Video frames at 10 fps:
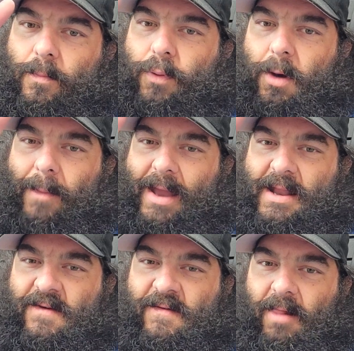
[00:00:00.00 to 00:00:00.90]
put my
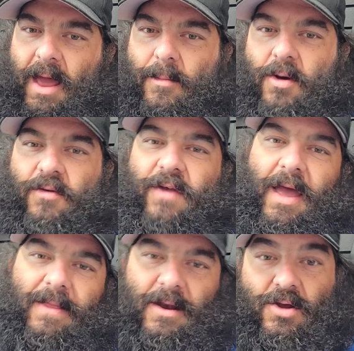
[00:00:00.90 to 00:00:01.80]
disclaimers
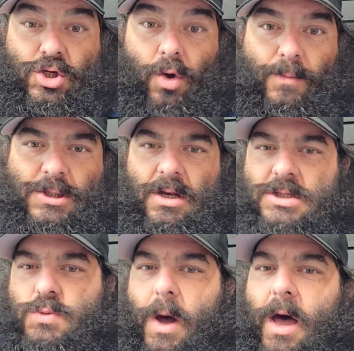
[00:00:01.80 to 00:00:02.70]
in the description
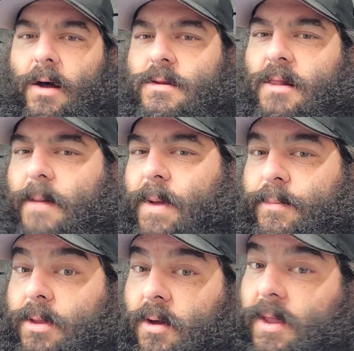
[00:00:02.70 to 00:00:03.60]
as well to let
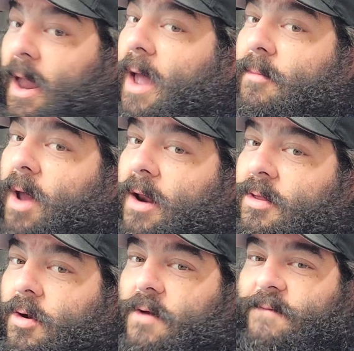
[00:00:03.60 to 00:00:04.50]
people know that I am not a
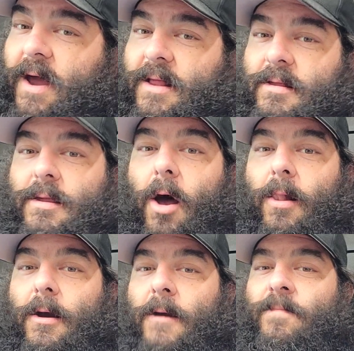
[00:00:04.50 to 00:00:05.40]
certified
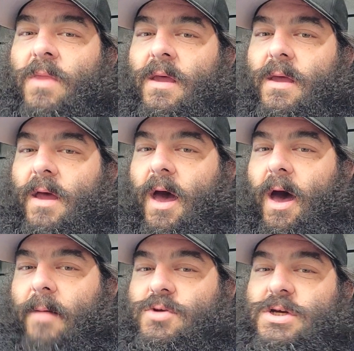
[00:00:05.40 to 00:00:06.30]
installer.
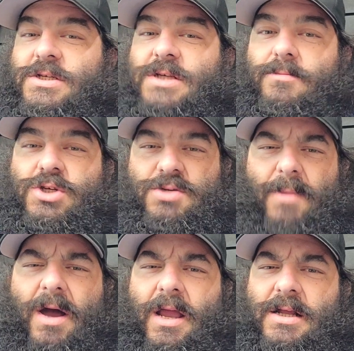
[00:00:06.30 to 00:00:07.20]
I'm just some
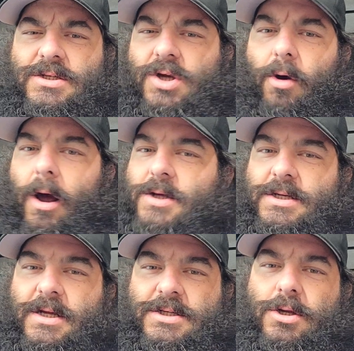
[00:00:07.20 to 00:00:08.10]
schmuck in his garage
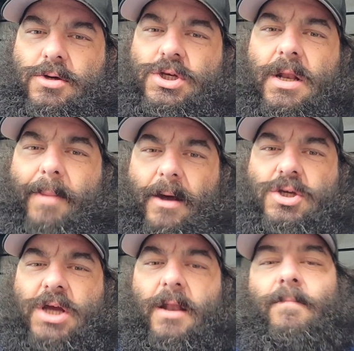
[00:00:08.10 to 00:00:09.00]
that doesn't know shit about
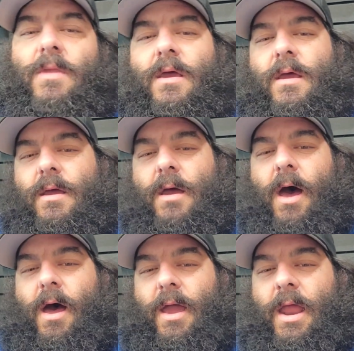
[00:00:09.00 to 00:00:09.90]
shit.
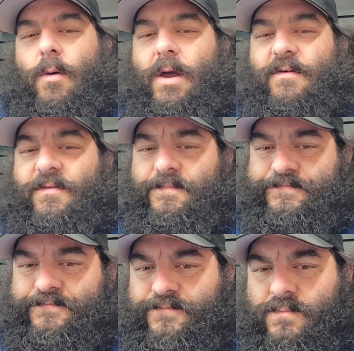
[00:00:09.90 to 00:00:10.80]
Anyways,
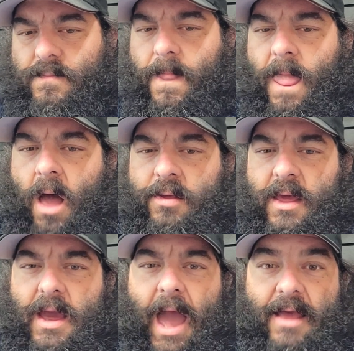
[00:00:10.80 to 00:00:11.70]
I'll
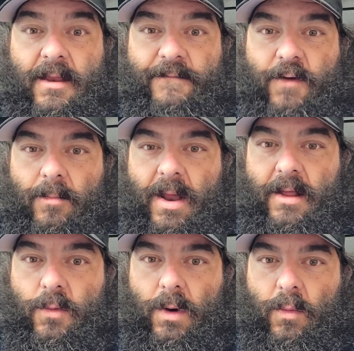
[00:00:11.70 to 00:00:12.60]
see you guys in a few
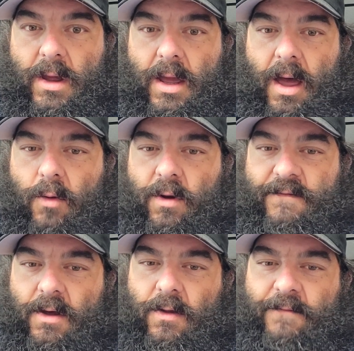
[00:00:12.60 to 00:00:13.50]
minutes when we
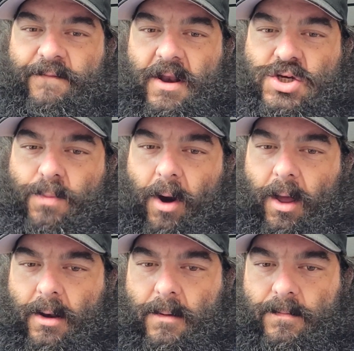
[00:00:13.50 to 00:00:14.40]
reveal the finished product.